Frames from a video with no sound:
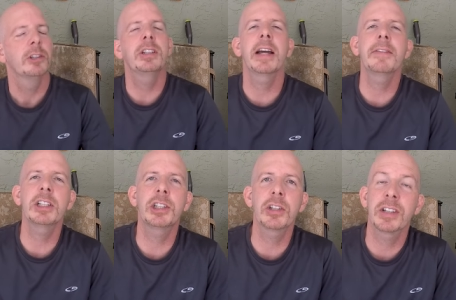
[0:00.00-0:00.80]
Do you have any
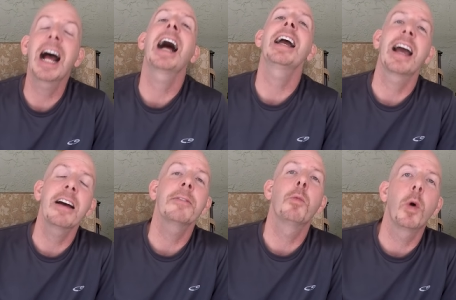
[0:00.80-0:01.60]
children? I
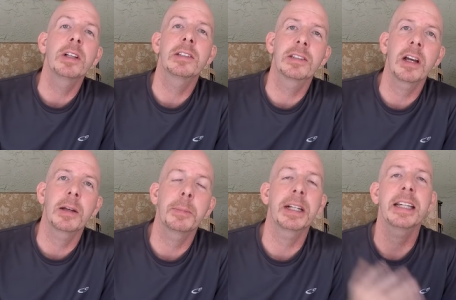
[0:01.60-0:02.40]
have one
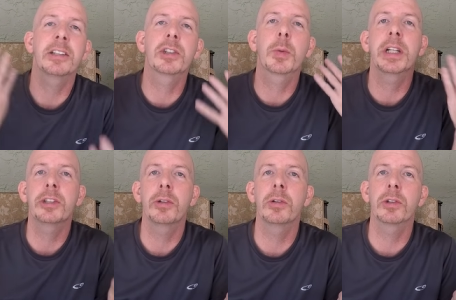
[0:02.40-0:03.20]
son, but he is
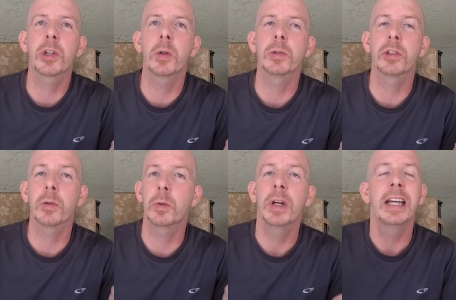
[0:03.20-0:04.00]
22 years old.
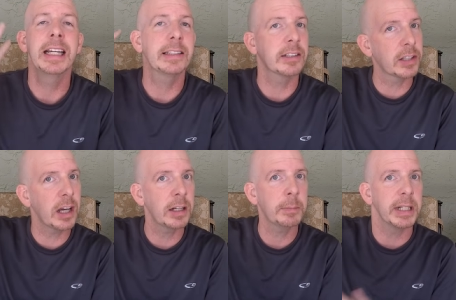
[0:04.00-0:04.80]
So he's a
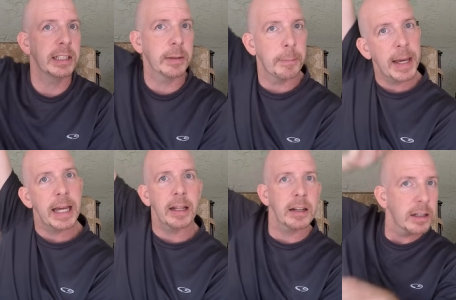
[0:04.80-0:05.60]
son, but he's a man.